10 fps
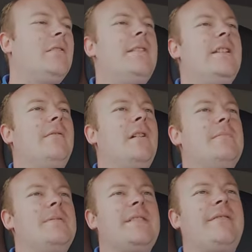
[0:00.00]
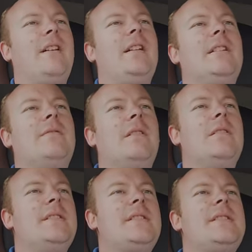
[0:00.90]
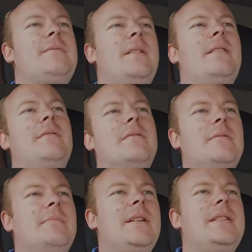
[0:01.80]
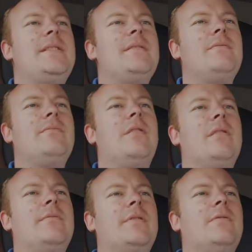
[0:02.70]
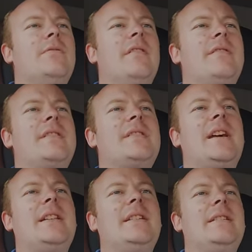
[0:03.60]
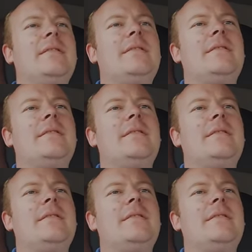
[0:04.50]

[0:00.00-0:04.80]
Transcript: The window is are fairly quiet on this as well, compared to what I would call off the Scania.